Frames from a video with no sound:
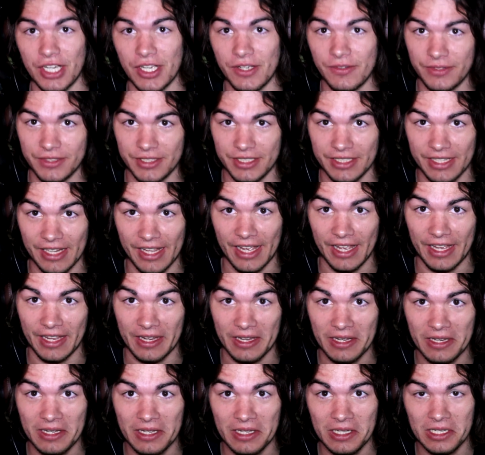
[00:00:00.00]
of today,
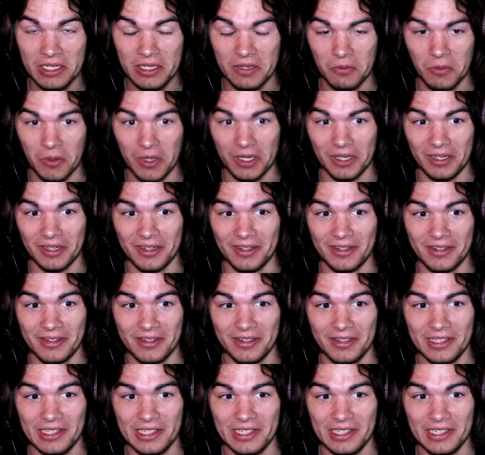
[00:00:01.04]
where